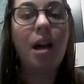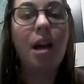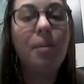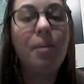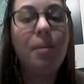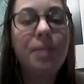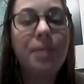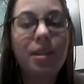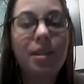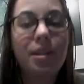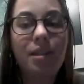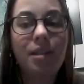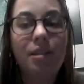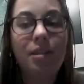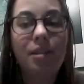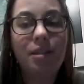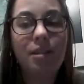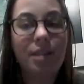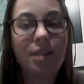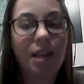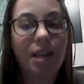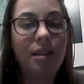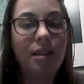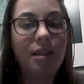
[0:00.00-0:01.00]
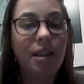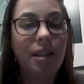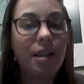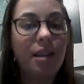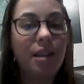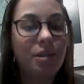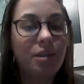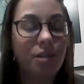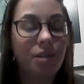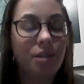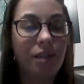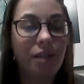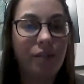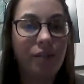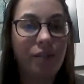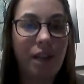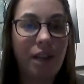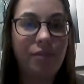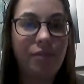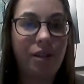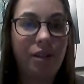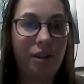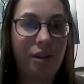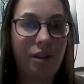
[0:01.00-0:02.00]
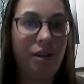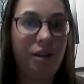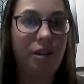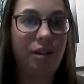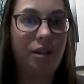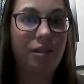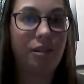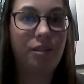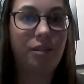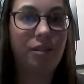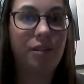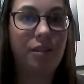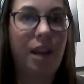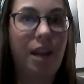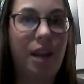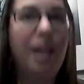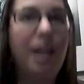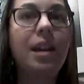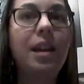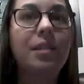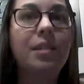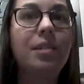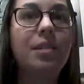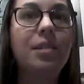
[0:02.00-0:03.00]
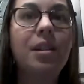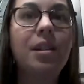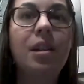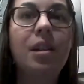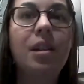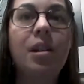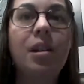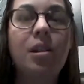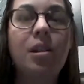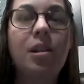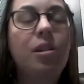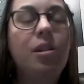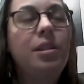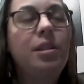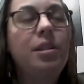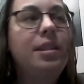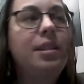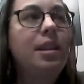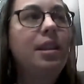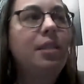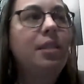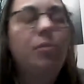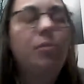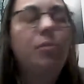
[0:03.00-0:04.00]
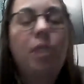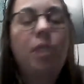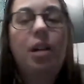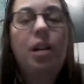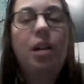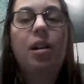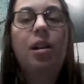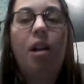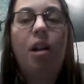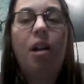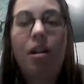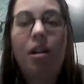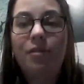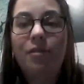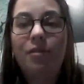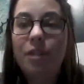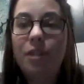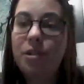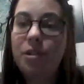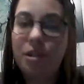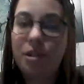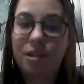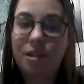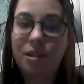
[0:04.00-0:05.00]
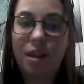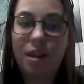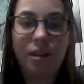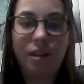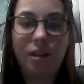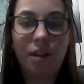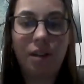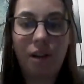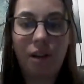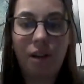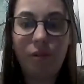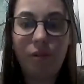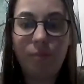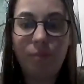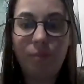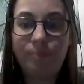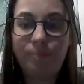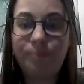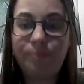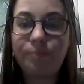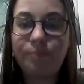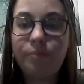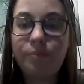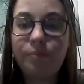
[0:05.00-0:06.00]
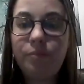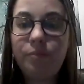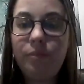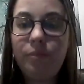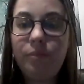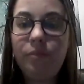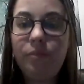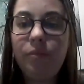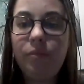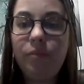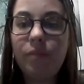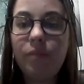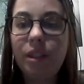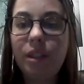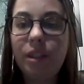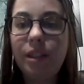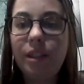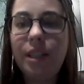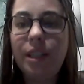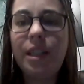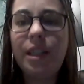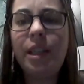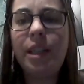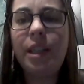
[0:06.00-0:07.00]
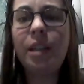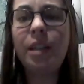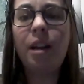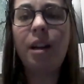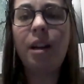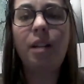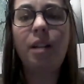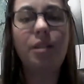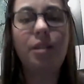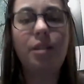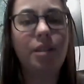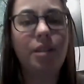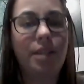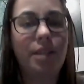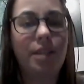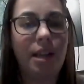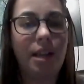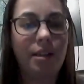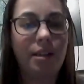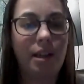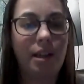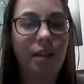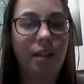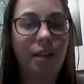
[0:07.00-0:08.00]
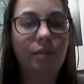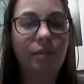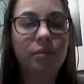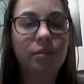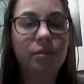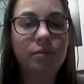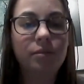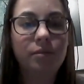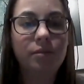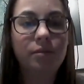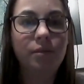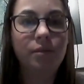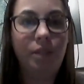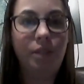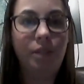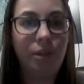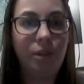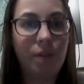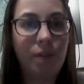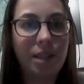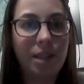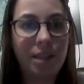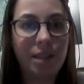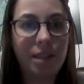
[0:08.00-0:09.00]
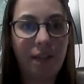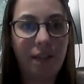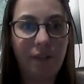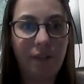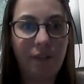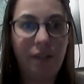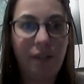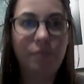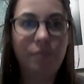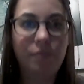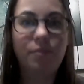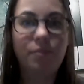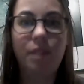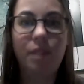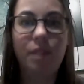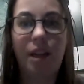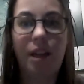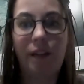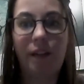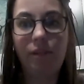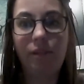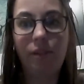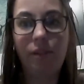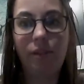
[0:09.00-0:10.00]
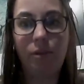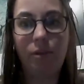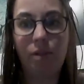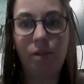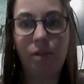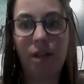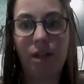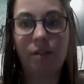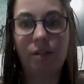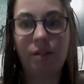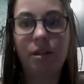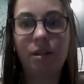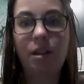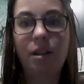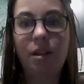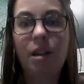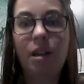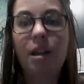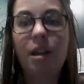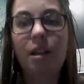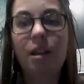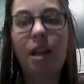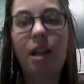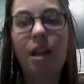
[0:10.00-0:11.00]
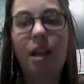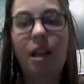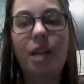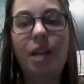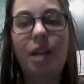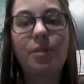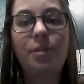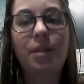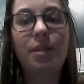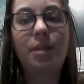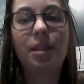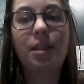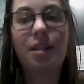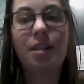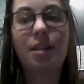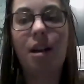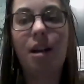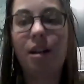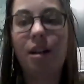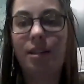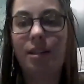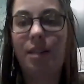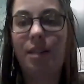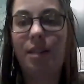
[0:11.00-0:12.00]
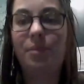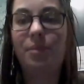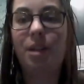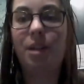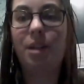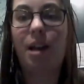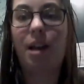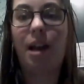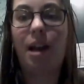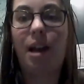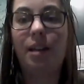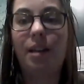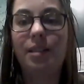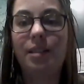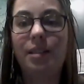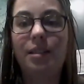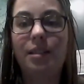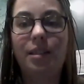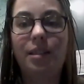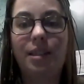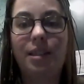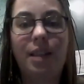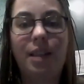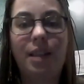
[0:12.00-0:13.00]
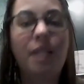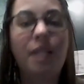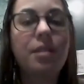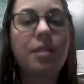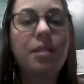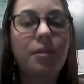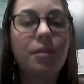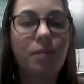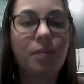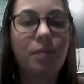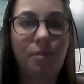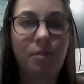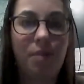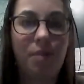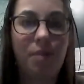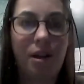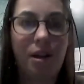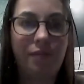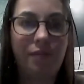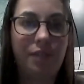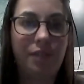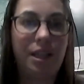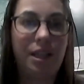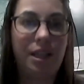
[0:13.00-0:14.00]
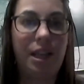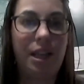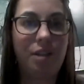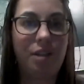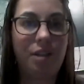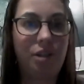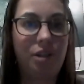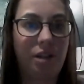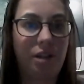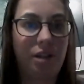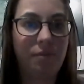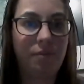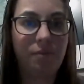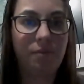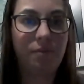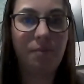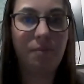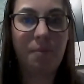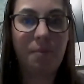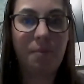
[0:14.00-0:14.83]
helps us understand the history of life on Earth and could see where our future is going to go. The key to understanding Unit 7, evolution, lies with this concept as descent with modification.